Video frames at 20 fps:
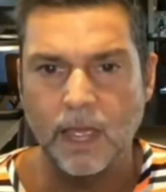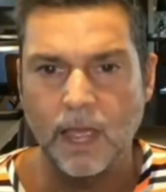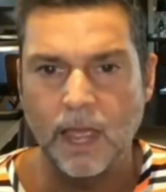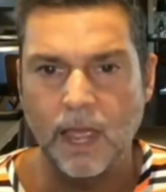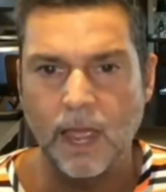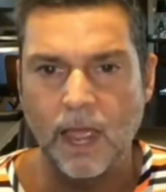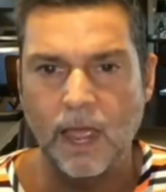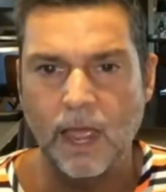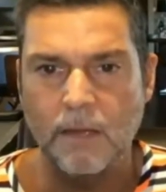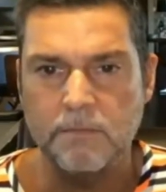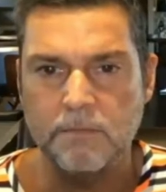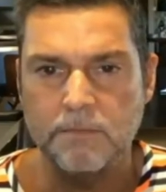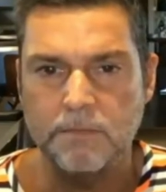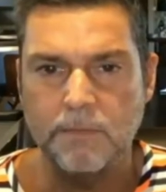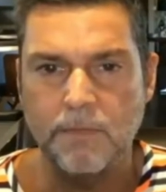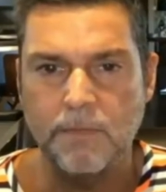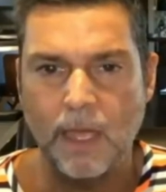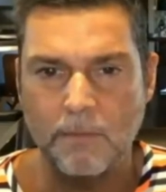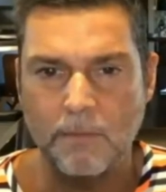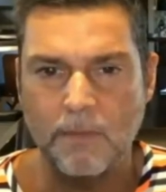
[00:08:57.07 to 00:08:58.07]
And
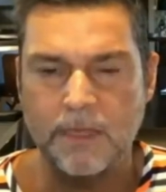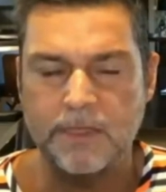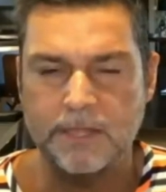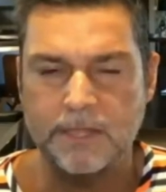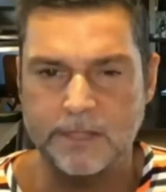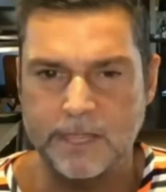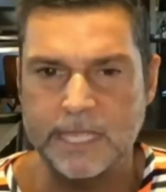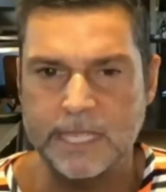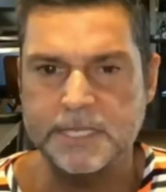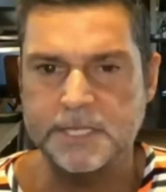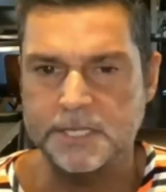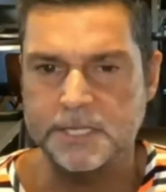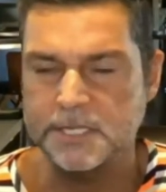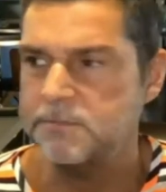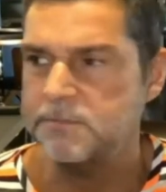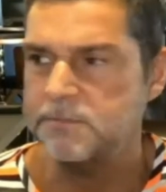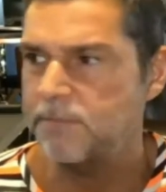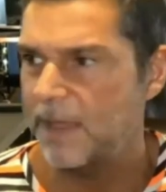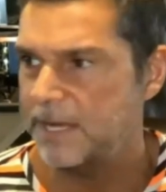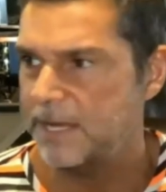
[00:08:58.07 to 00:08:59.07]
my thesis is
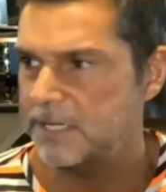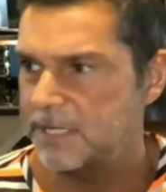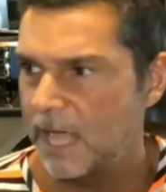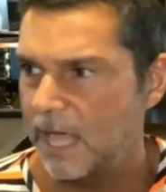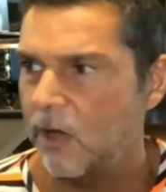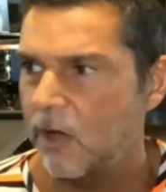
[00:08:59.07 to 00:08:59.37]
based that